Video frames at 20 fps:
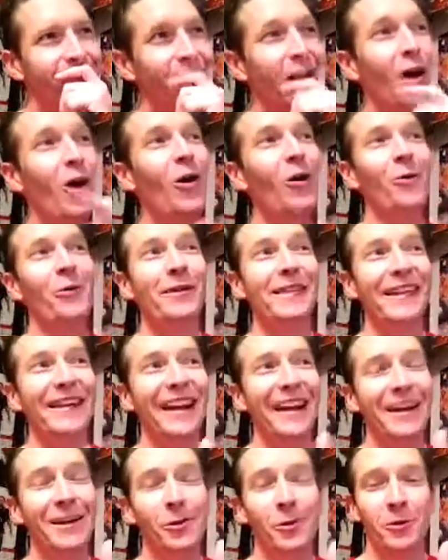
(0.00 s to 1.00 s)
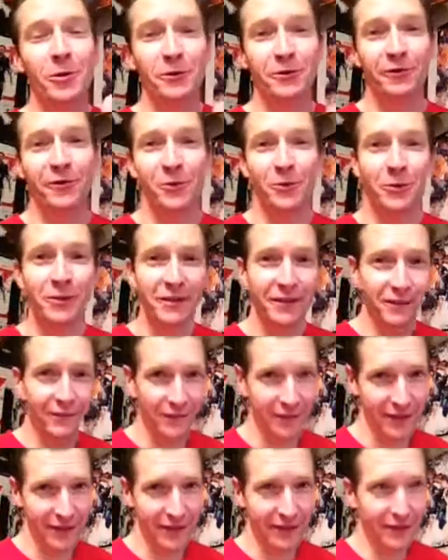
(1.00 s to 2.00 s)
Oh, when they got to order food
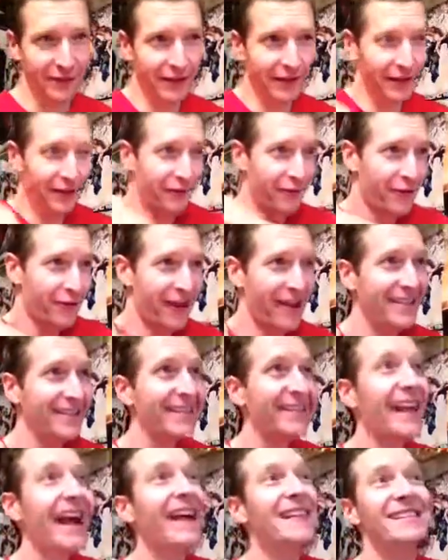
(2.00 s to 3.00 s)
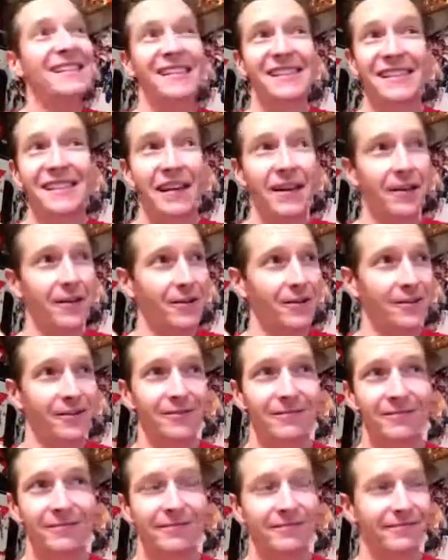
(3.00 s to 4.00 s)
in France, that's hysterical.
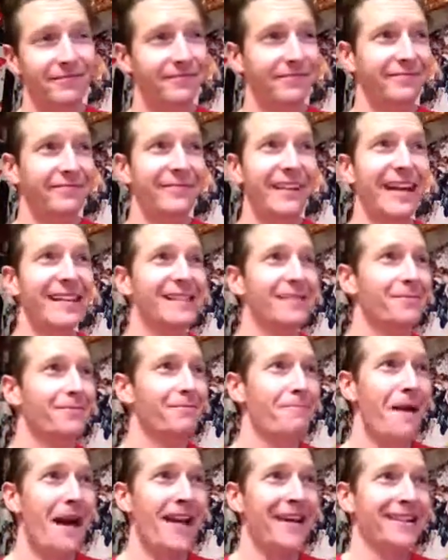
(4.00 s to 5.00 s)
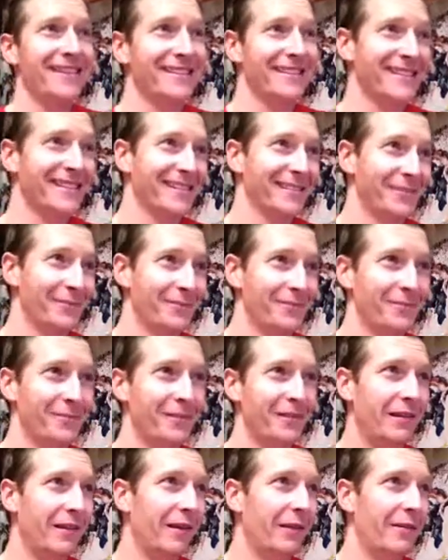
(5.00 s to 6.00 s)
That's madness because
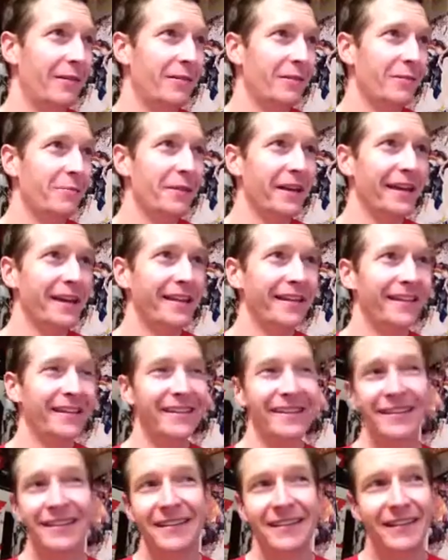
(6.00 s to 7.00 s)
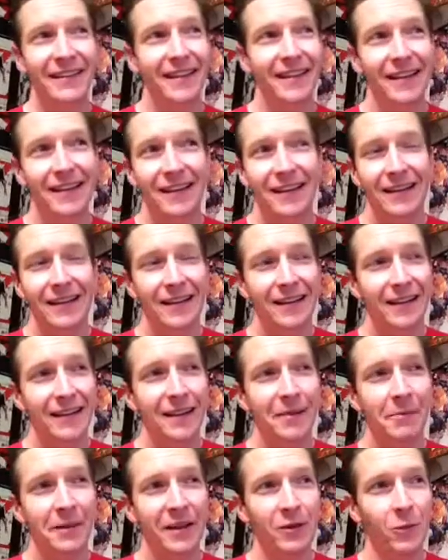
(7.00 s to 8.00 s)
the mean
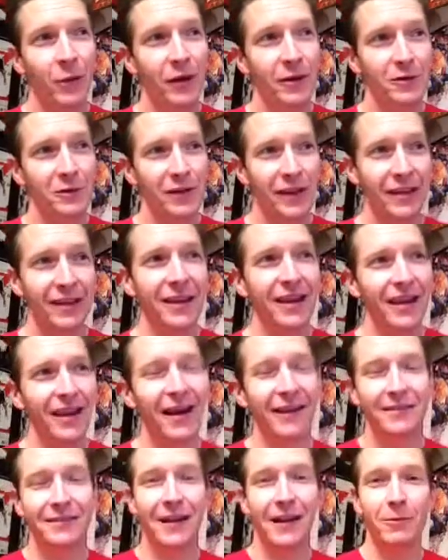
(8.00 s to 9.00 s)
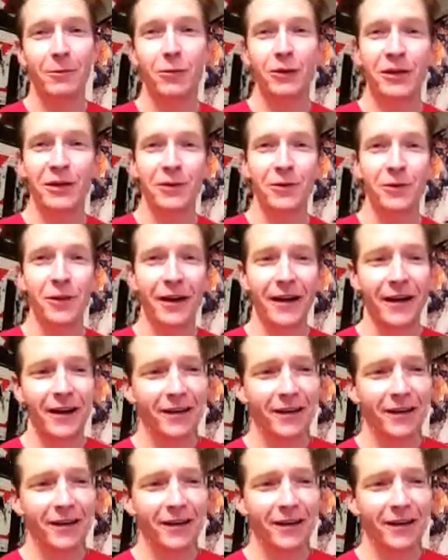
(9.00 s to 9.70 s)
waiter's like, yeah, I'll bring you